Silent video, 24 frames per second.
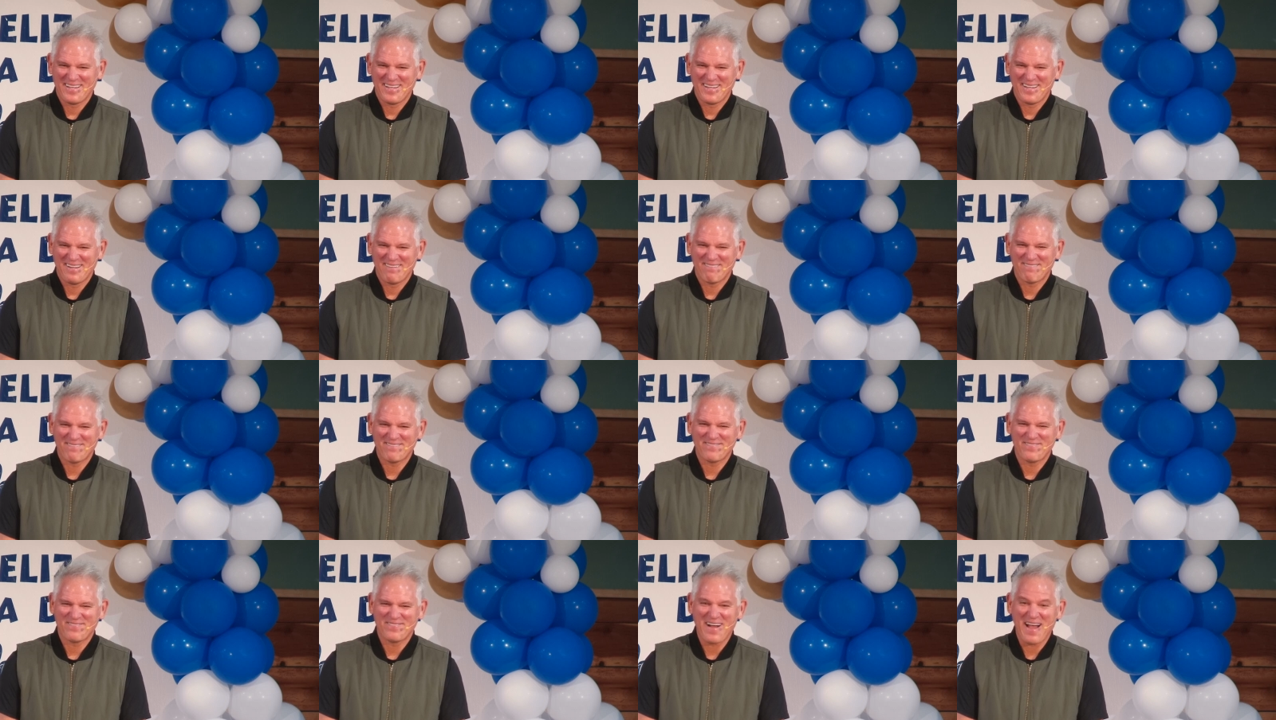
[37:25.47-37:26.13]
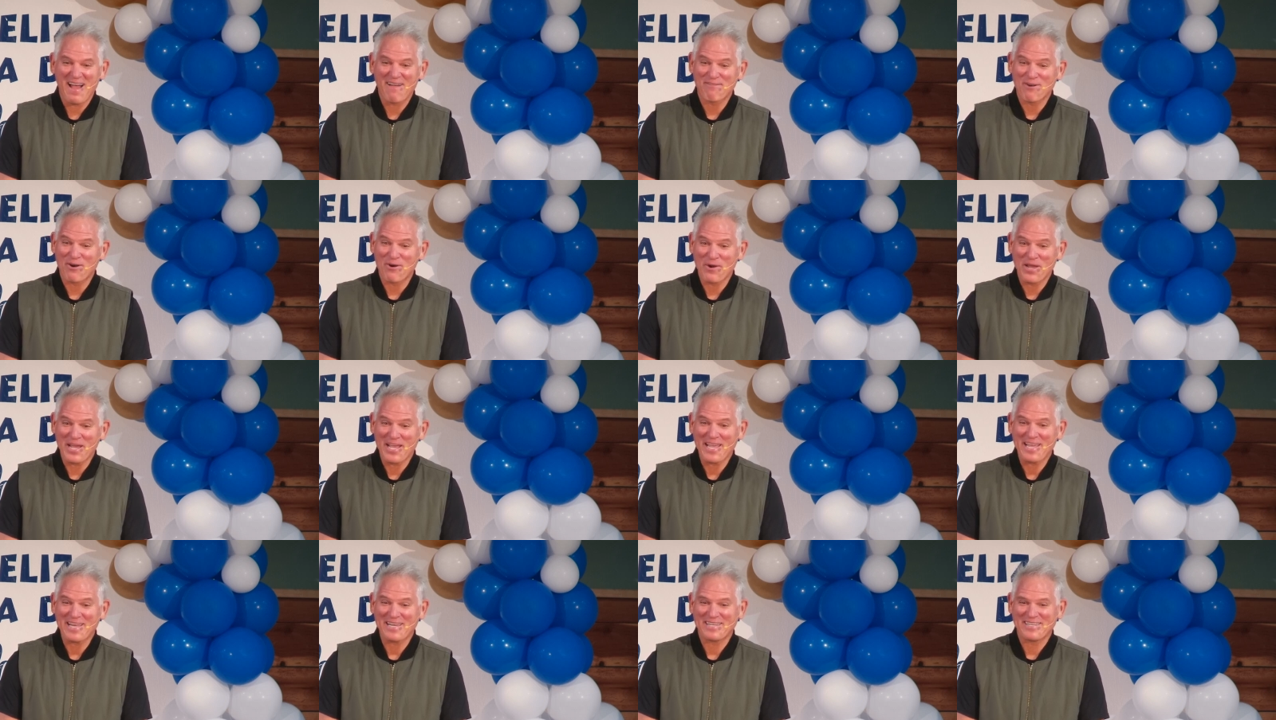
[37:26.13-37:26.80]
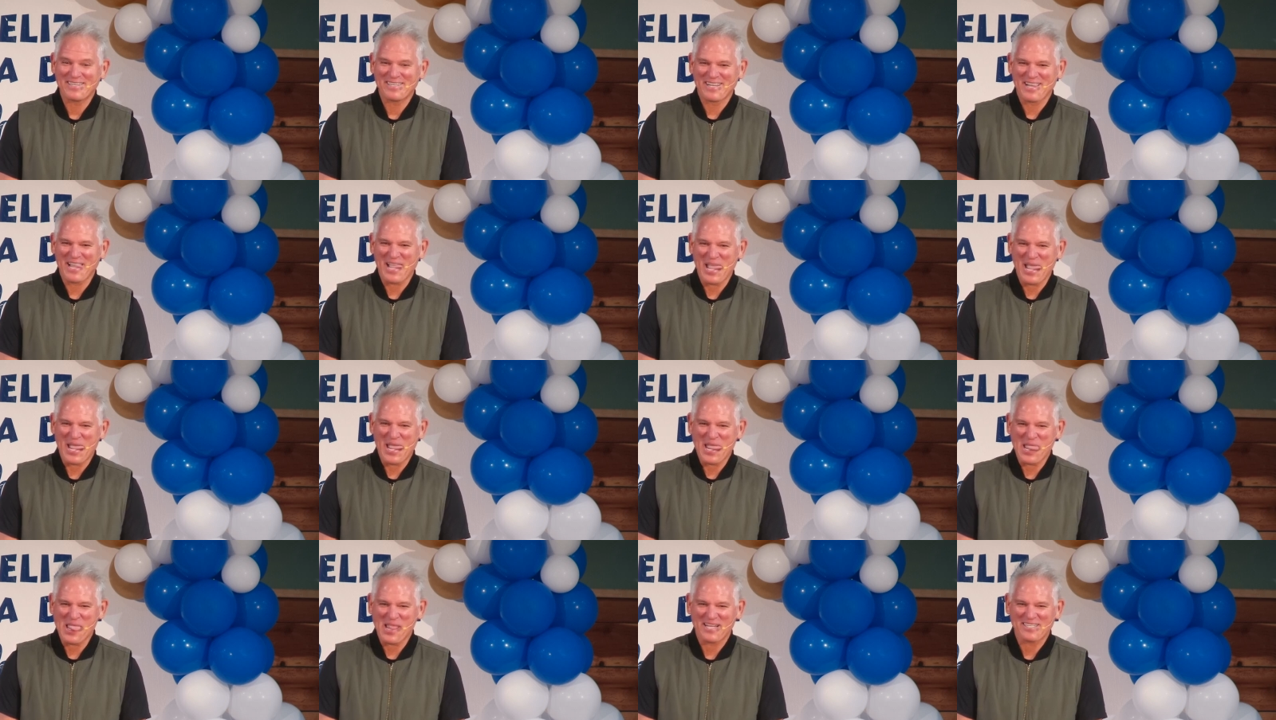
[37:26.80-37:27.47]
508?
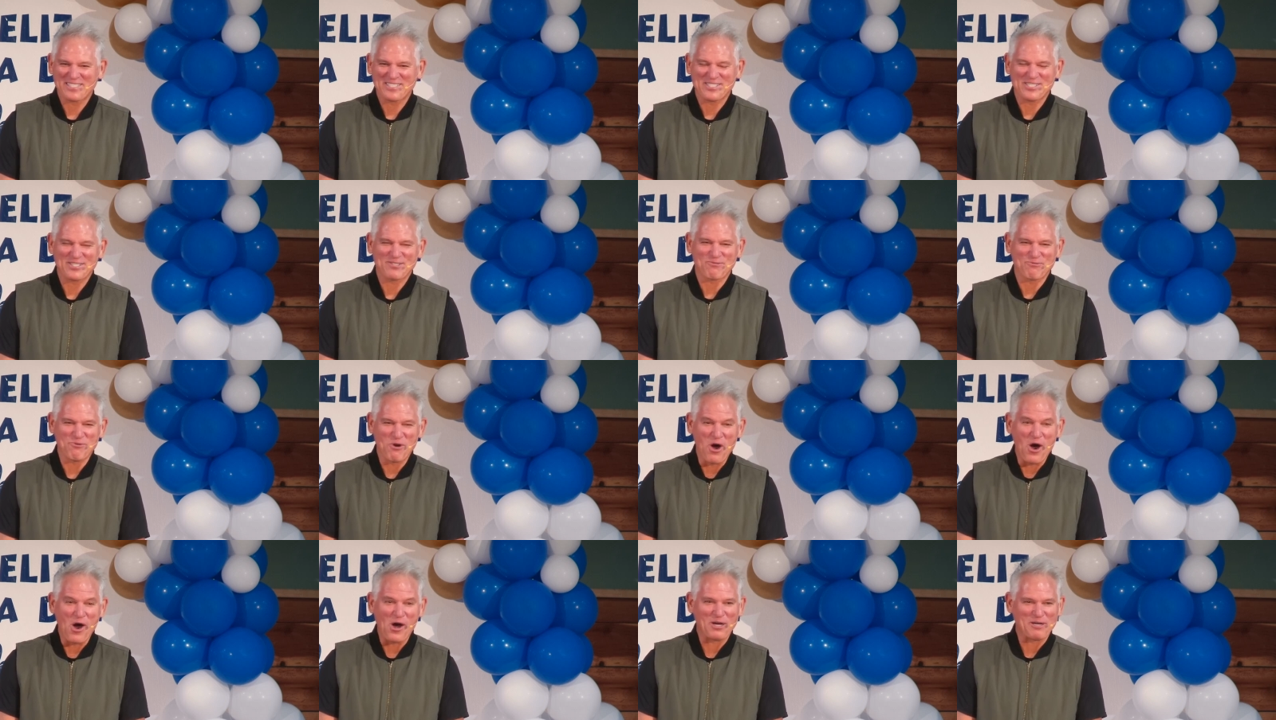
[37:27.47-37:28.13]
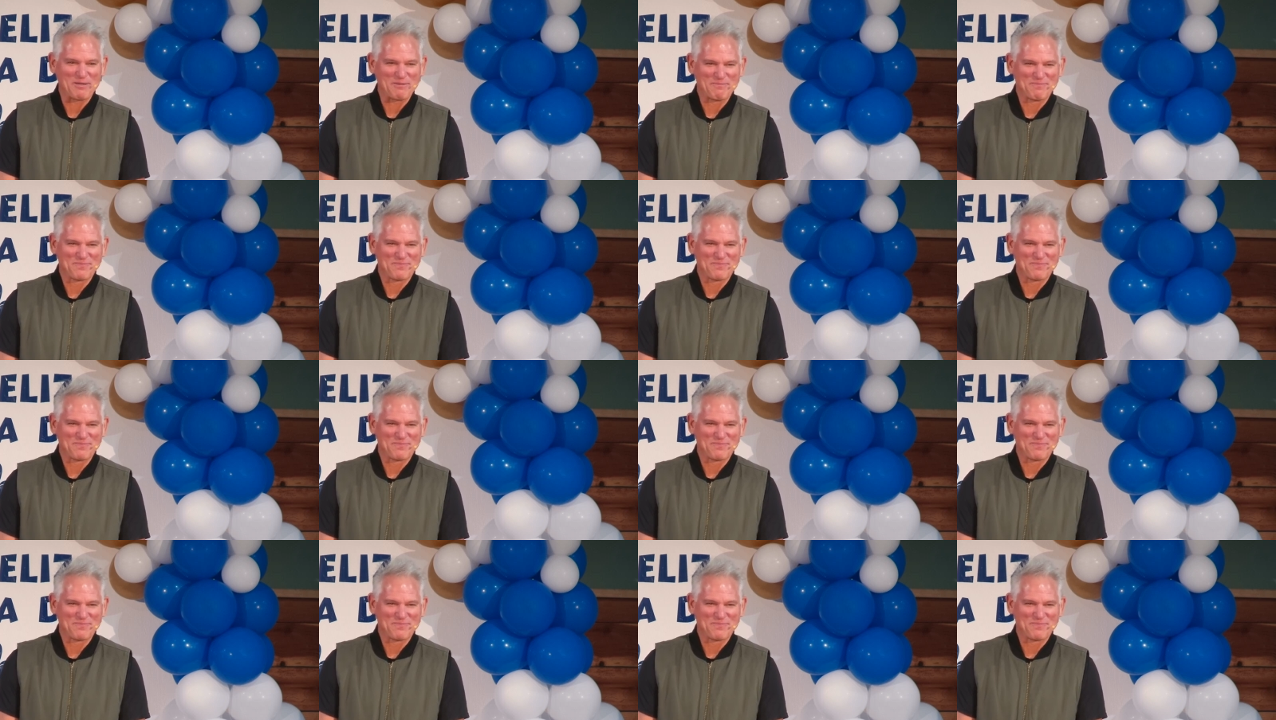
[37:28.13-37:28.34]
That's just wrong.